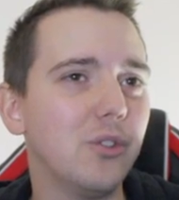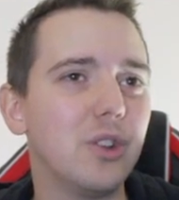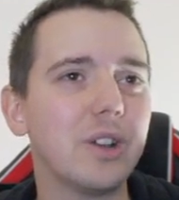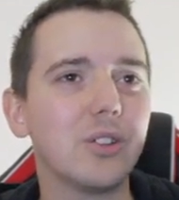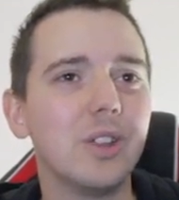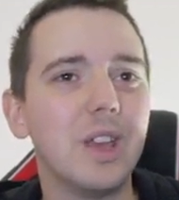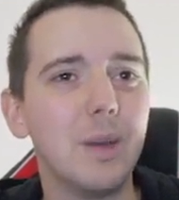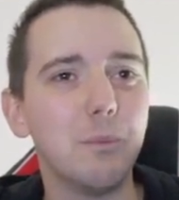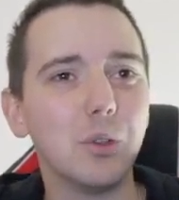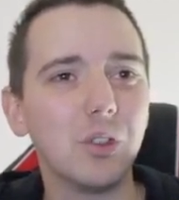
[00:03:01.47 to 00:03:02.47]
Jackson
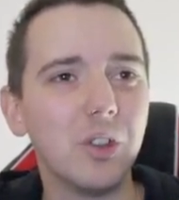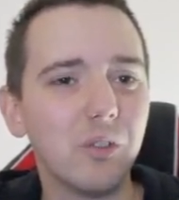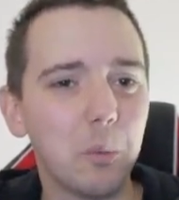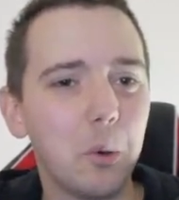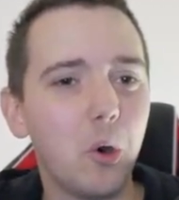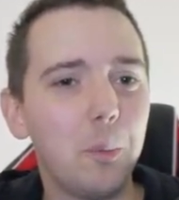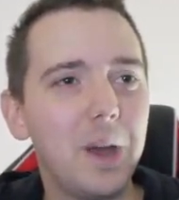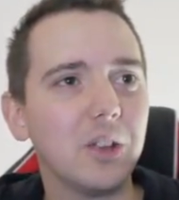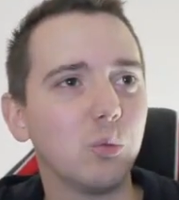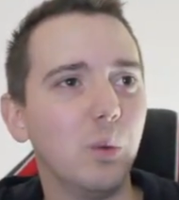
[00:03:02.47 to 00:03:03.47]
again, but it's another poor
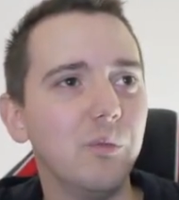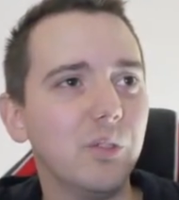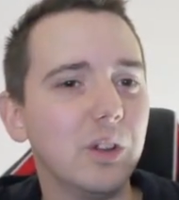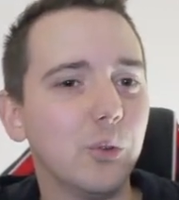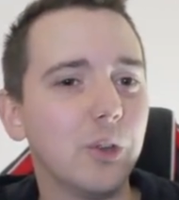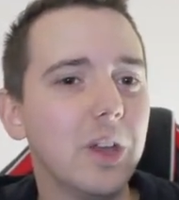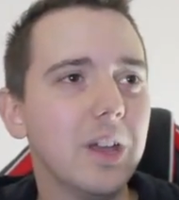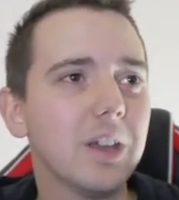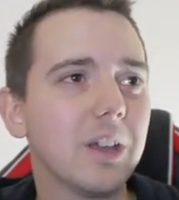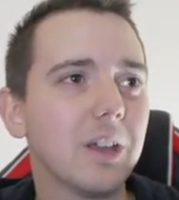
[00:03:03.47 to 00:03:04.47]
pass. Winfield
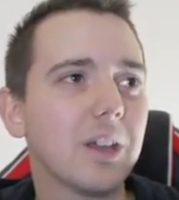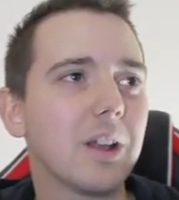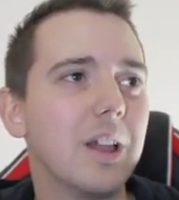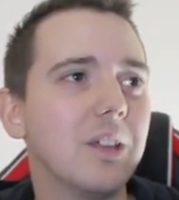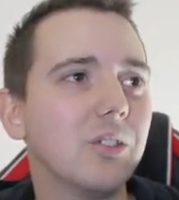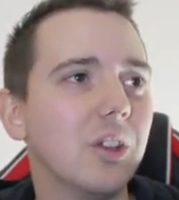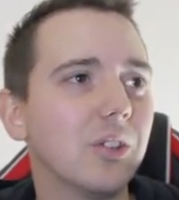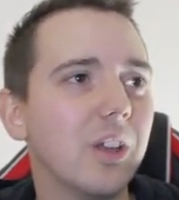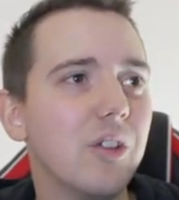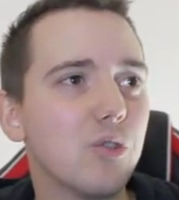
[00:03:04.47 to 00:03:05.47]
collects it
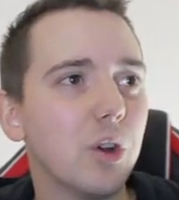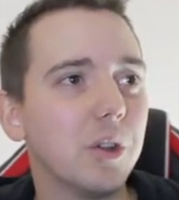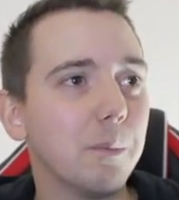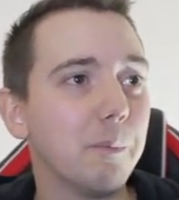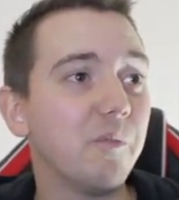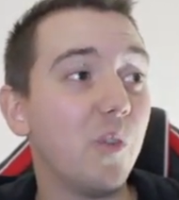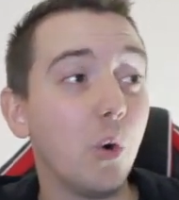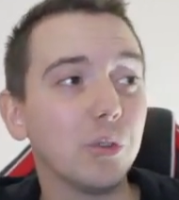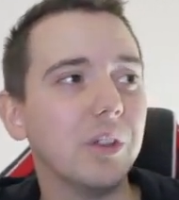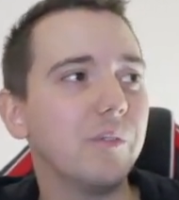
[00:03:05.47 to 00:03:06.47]
as they try to
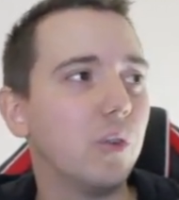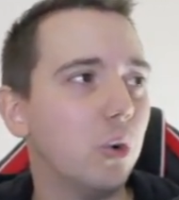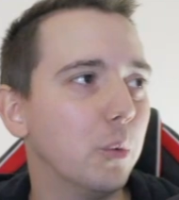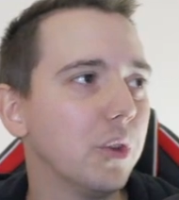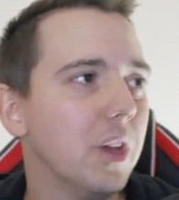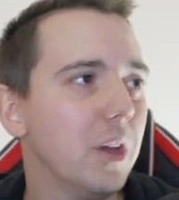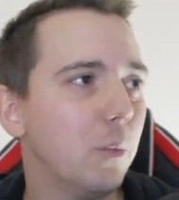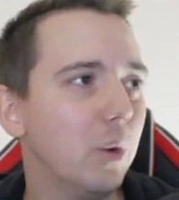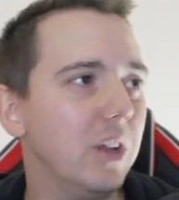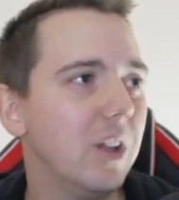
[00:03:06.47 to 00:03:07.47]
force it forward.
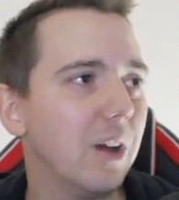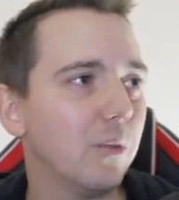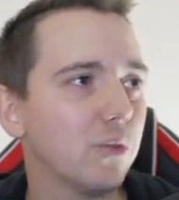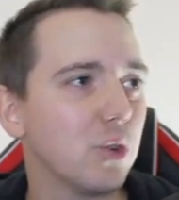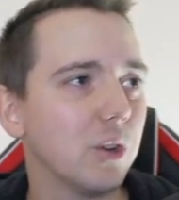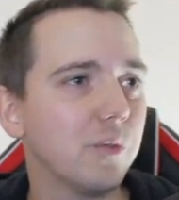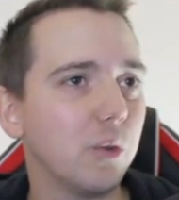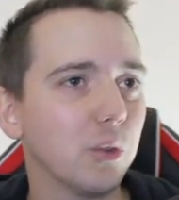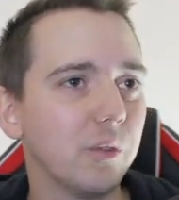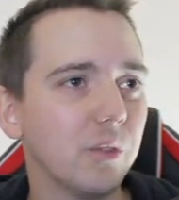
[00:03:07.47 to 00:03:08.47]
We now try to
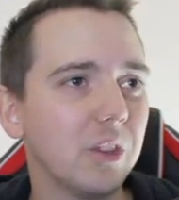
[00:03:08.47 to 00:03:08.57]
force it.